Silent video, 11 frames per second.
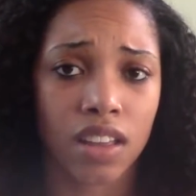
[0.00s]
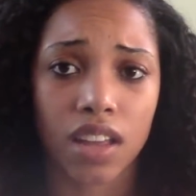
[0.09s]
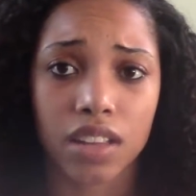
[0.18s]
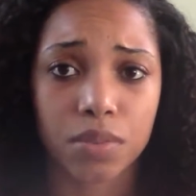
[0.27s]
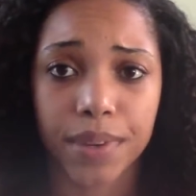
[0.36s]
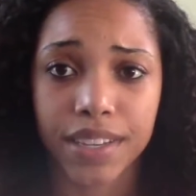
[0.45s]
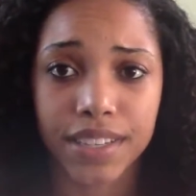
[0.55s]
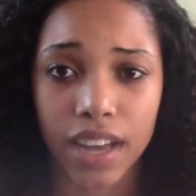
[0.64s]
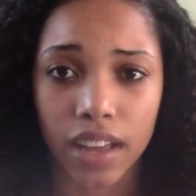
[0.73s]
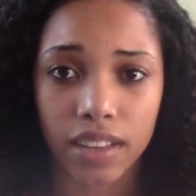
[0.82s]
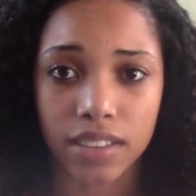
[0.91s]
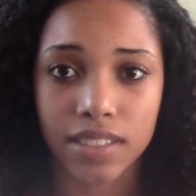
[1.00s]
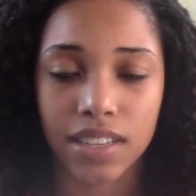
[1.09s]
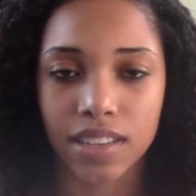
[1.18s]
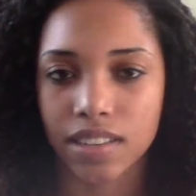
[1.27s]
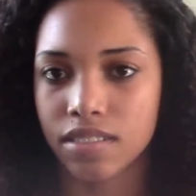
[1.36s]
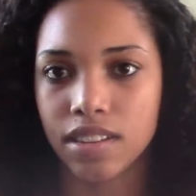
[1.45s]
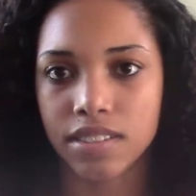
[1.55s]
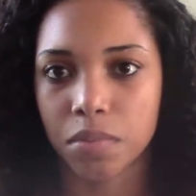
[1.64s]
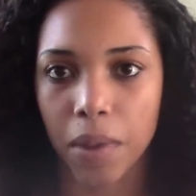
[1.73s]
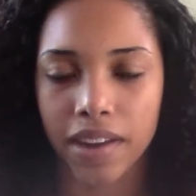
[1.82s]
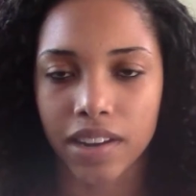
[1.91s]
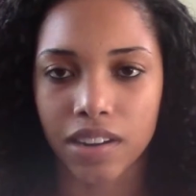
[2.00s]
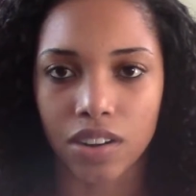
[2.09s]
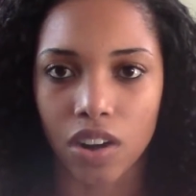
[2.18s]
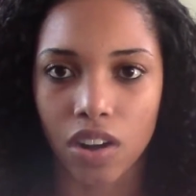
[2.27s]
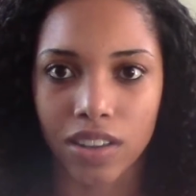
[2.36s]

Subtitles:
That's what he does. He doesn't mind it at all.